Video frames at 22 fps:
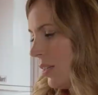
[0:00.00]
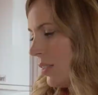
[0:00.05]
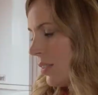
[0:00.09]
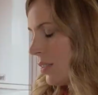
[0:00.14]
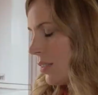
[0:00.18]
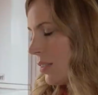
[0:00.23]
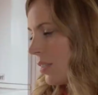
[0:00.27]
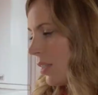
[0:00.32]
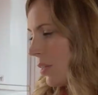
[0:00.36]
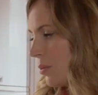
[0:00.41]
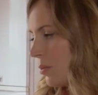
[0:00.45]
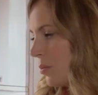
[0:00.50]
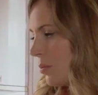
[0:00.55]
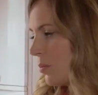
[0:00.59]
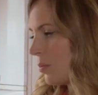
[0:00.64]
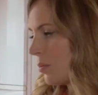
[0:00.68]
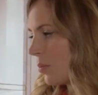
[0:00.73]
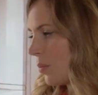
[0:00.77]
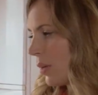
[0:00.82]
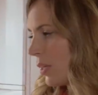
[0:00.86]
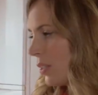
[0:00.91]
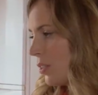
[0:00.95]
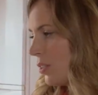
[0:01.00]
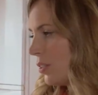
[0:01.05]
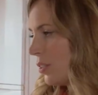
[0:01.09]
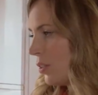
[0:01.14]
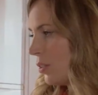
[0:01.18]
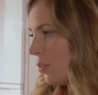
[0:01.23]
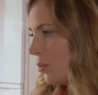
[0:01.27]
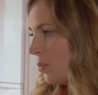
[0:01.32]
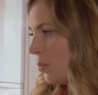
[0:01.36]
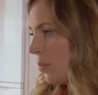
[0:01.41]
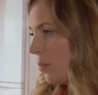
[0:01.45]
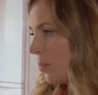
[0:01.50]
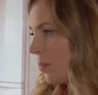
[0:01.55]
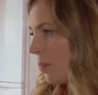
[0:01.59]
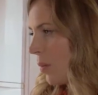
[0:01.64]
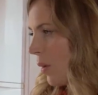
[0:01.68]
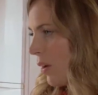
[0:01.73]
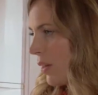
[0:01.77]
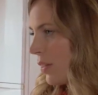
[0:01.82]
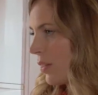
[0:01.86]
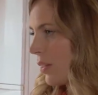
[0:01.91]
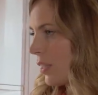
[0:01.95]
So when you
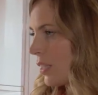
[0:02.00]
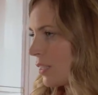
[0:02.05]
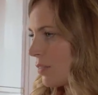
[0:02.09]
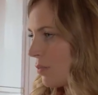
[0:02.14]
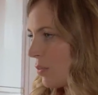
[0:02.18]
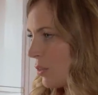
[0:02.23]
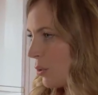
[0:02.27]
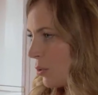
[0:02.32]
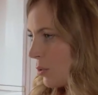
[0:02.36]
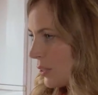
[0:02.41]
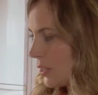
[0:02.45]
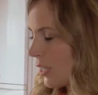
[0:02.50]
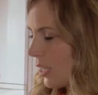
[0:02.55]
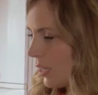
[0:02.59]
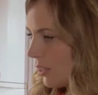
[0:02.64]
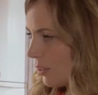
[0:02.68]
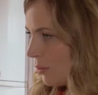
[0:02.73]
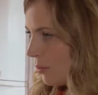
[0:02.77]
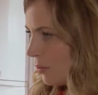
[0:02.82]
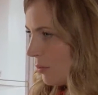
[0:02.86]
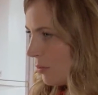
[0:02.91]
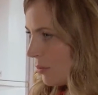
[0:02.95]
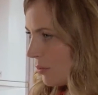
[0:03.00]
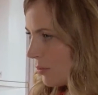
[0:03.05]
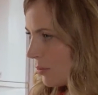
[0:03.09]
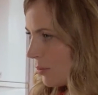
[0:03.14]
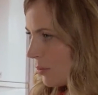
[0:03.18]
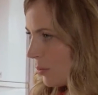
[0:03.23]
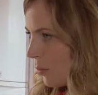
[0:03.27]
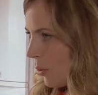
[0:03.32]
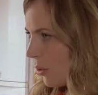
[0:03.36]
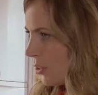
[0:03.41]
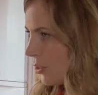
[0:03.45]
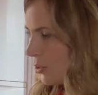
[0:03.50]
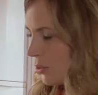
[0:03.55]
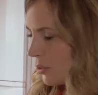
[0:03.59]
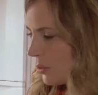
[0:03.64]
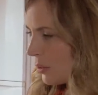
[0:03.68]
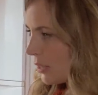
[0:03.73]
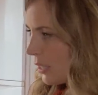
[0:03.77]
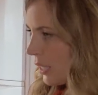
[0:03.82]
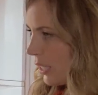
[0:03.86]
buy things for yourself, mm. what are you doing